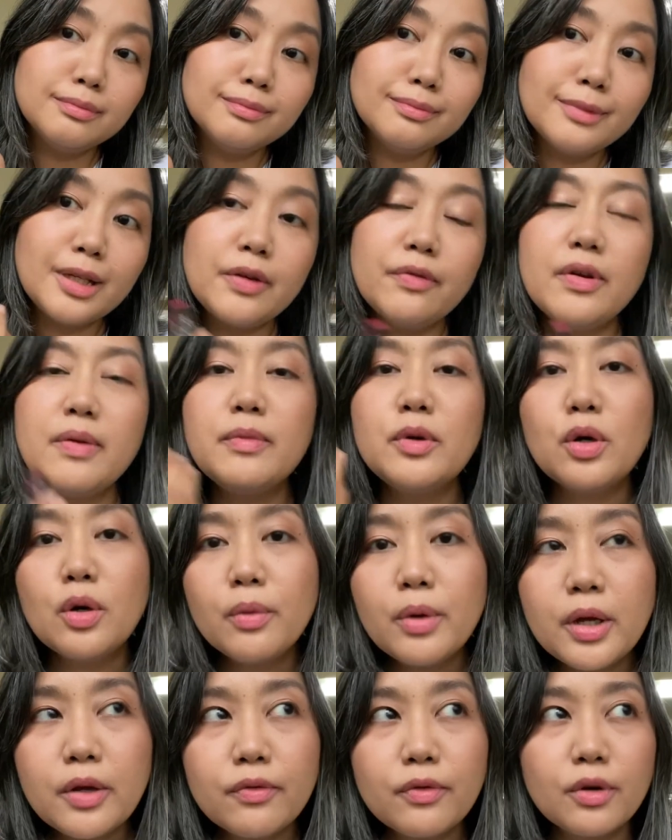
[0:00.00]
But if I'm
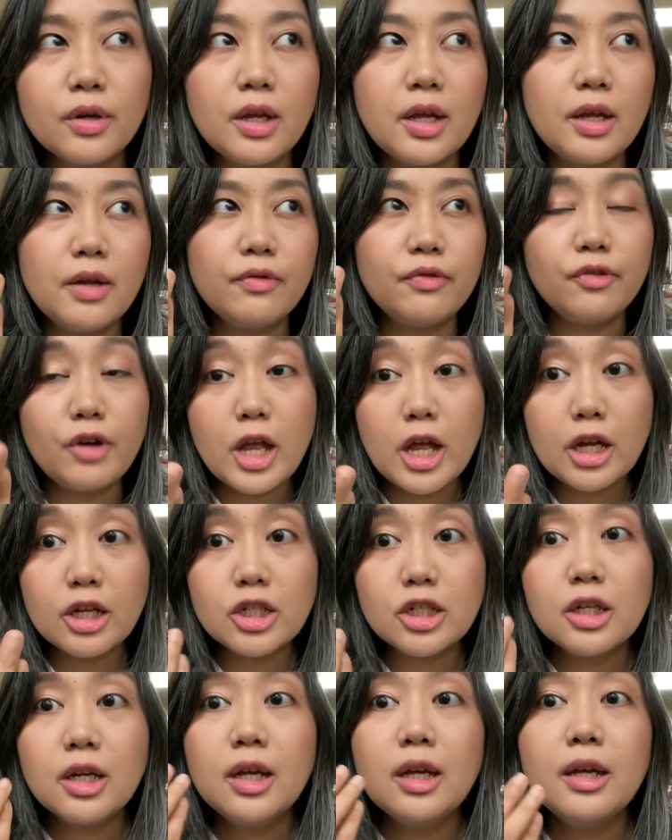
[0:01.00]
going for a
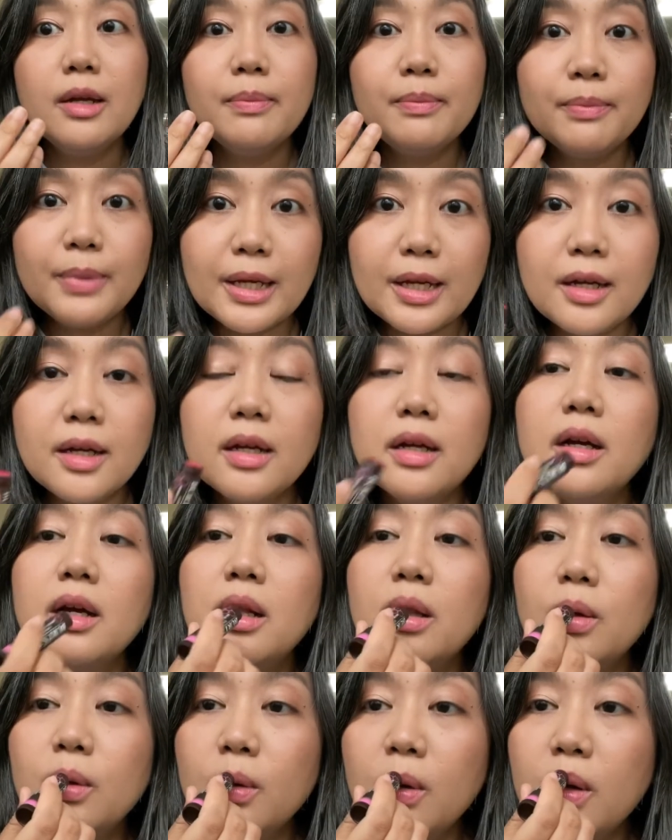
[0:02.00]
fresh, pink
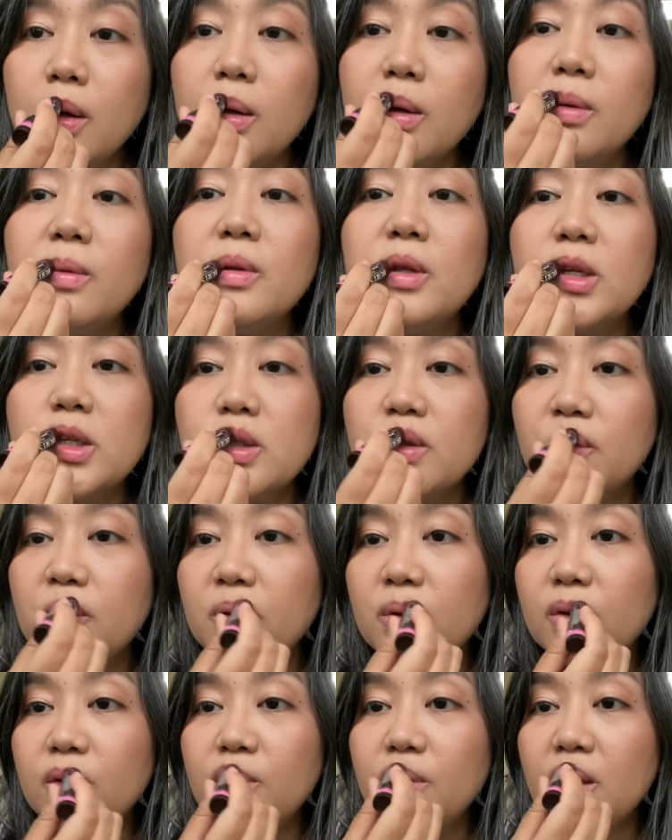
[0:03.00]
look this
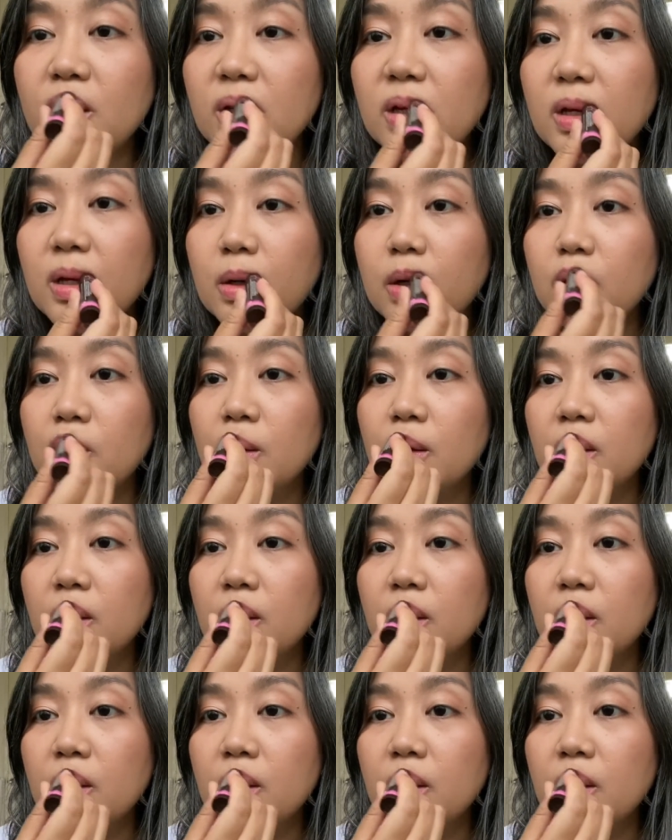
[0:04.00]
would really